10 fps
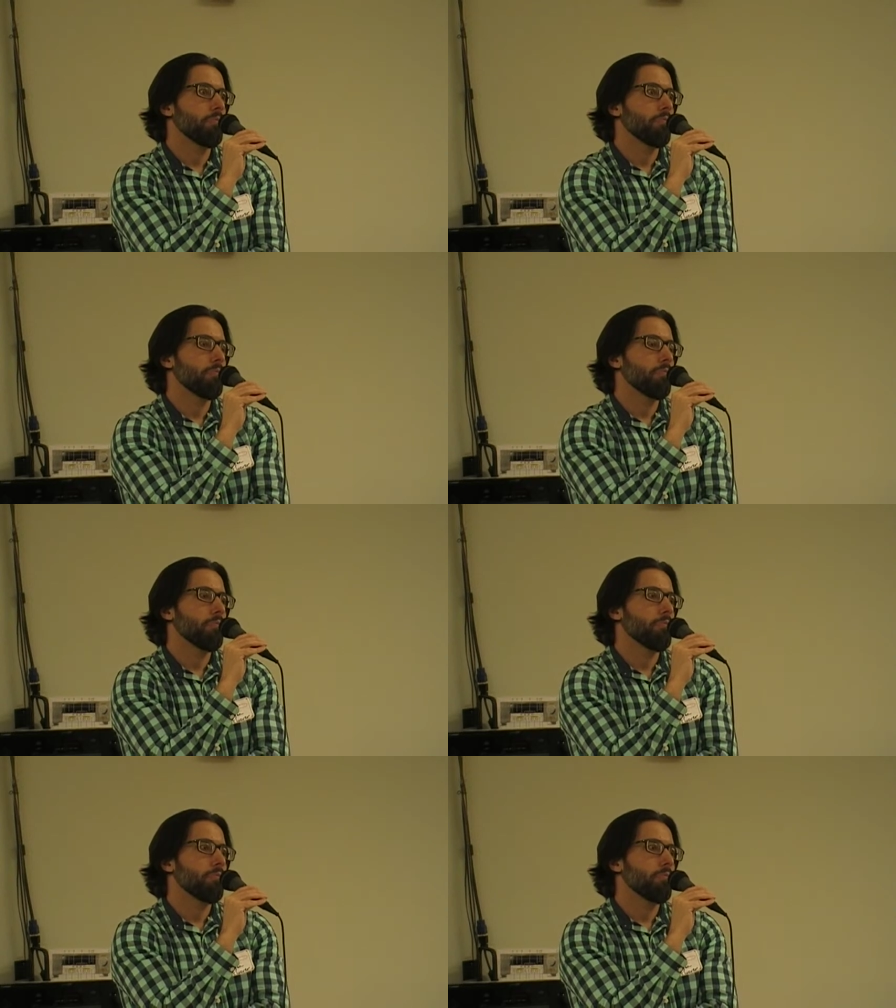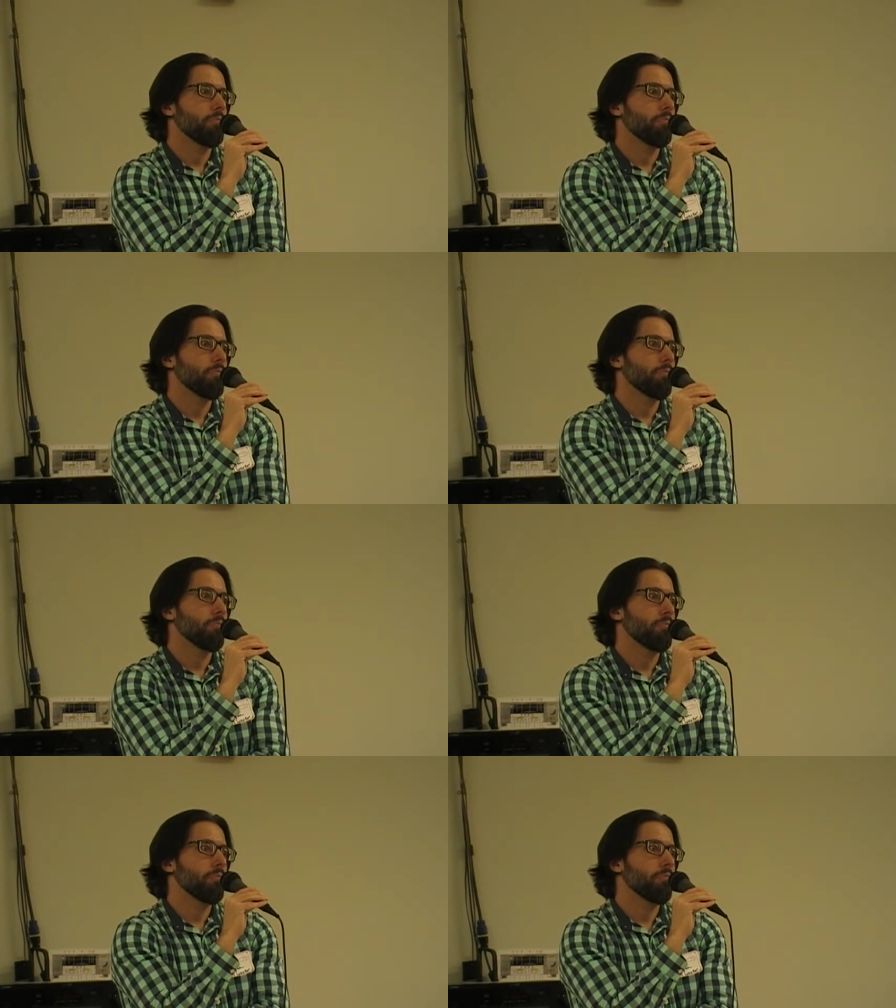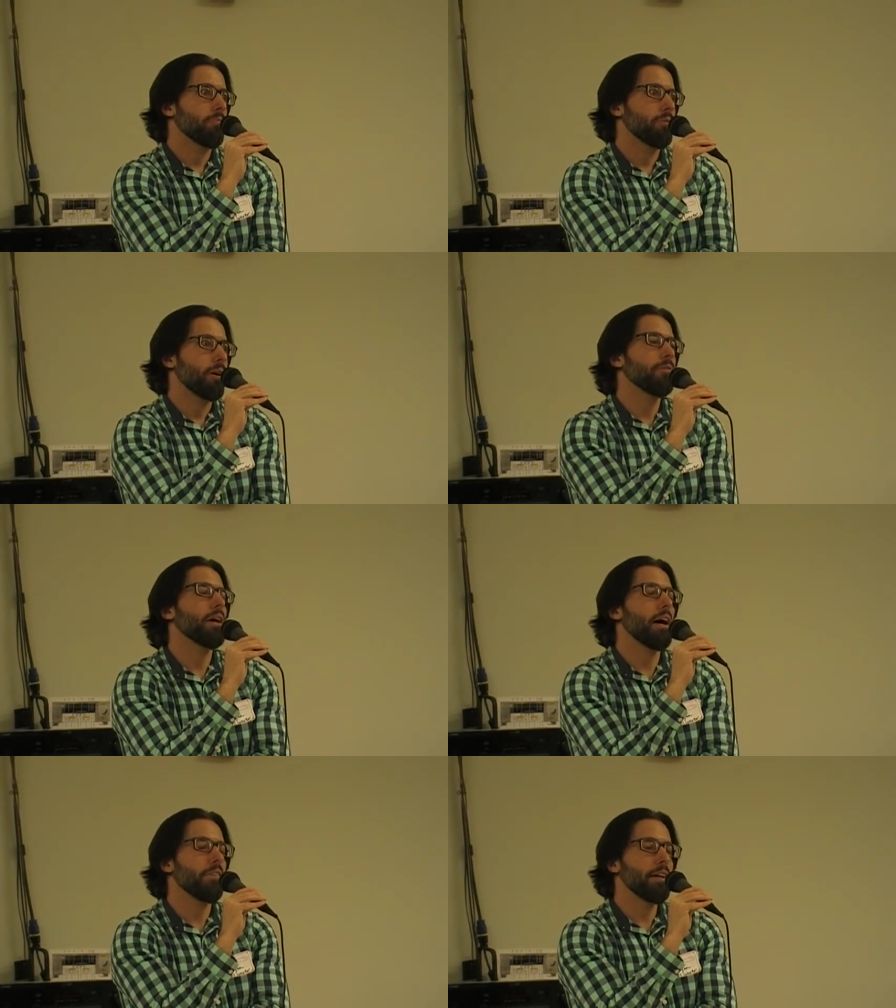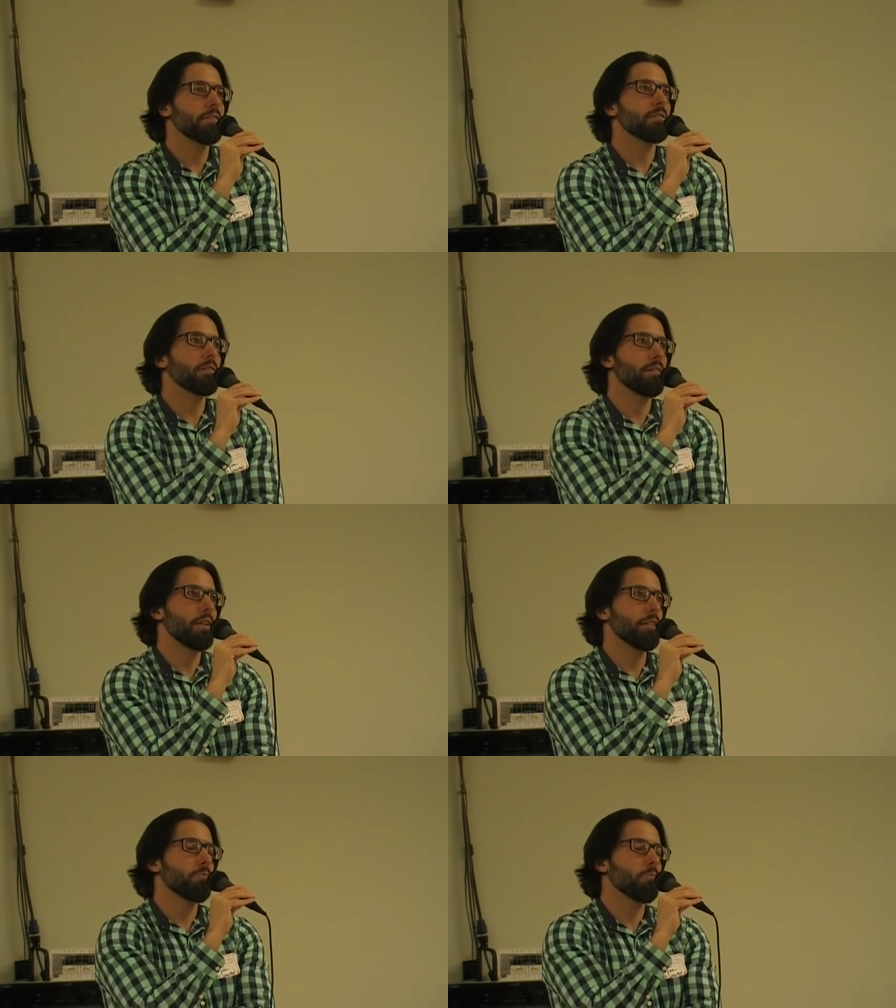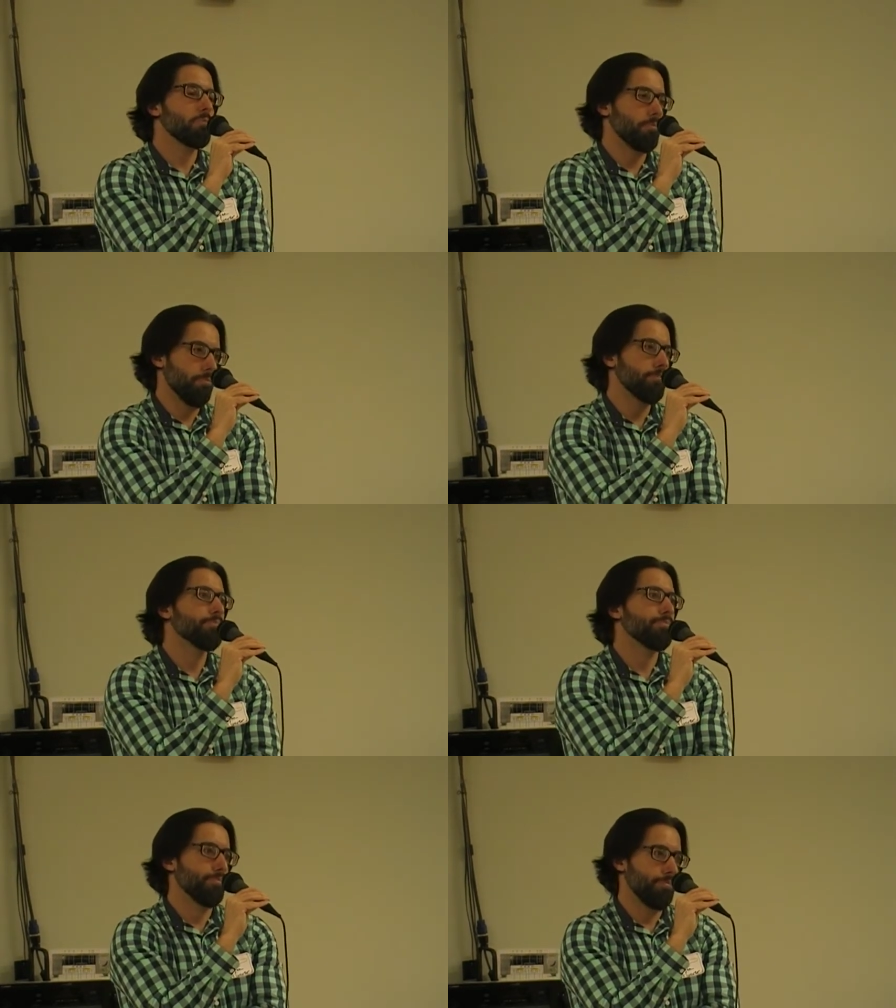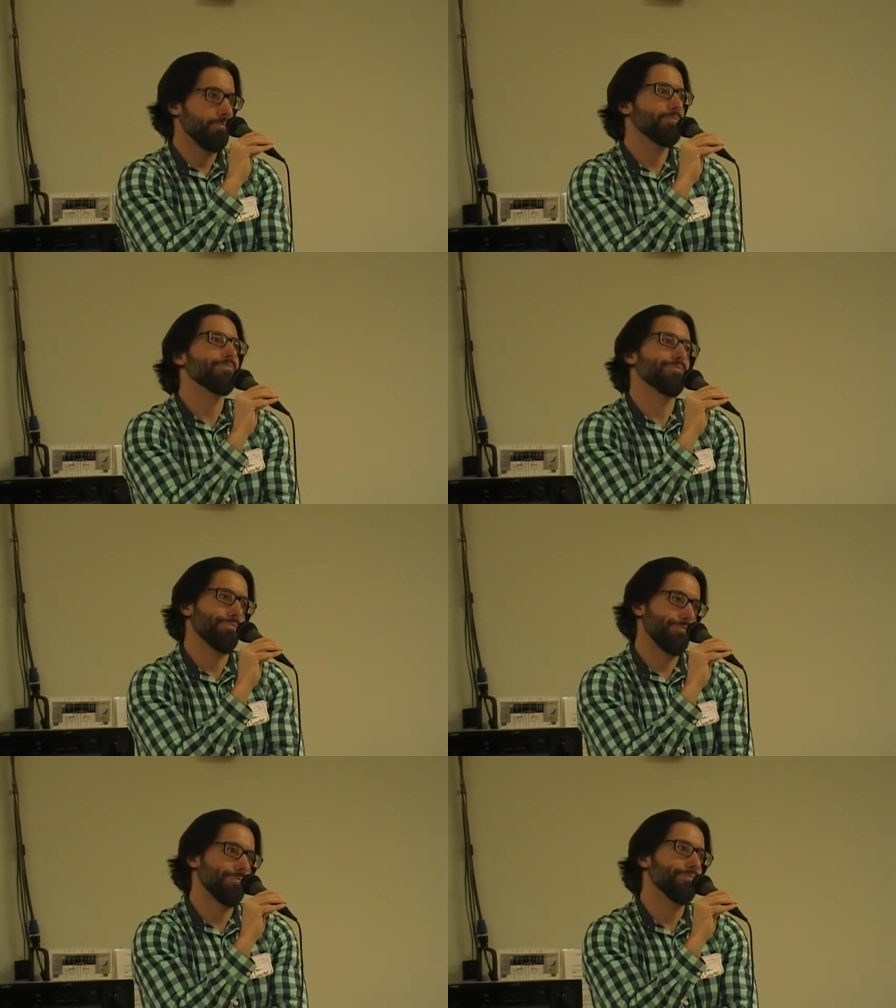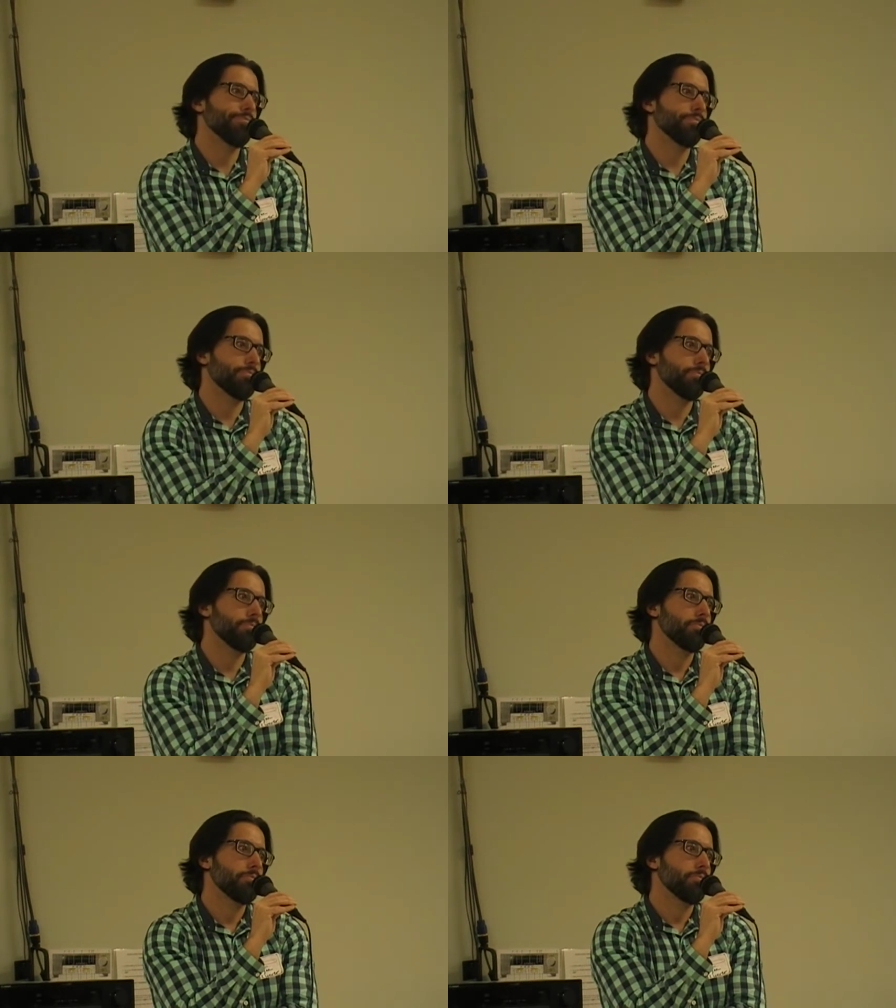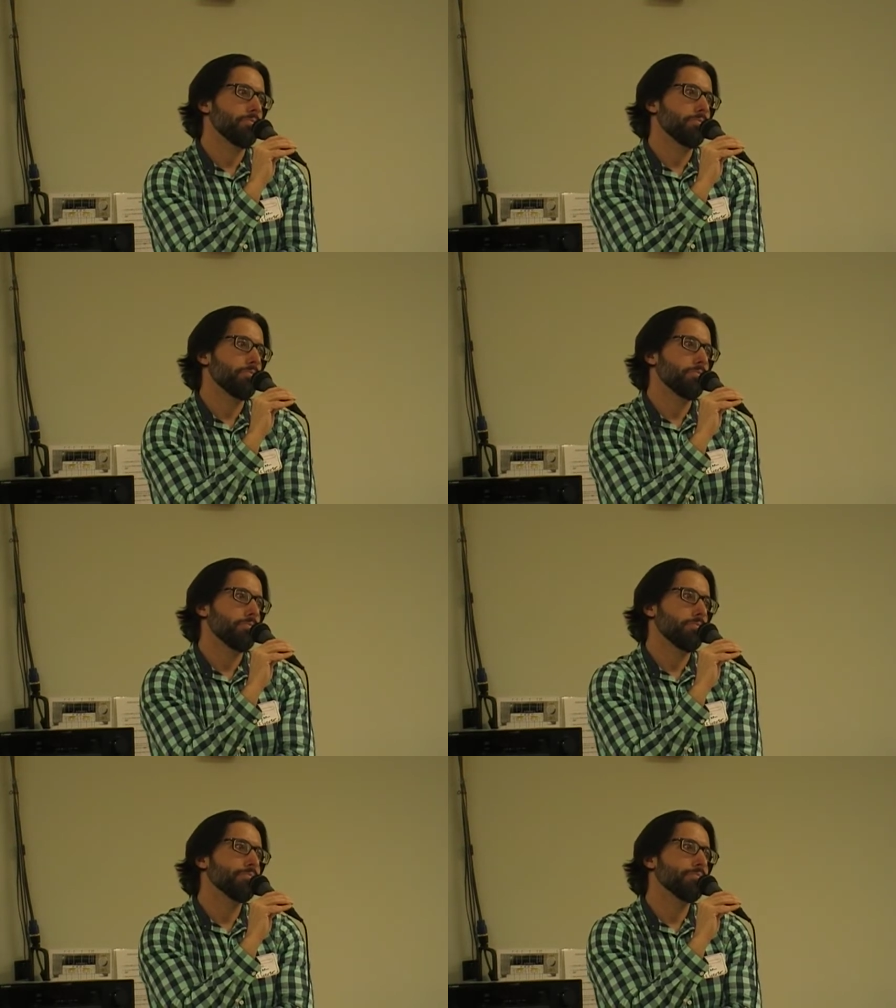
way faster than it is the other one. Yeah, that's that's. You know, we don't have to go out on the flyway. We can just we sit here on the lake.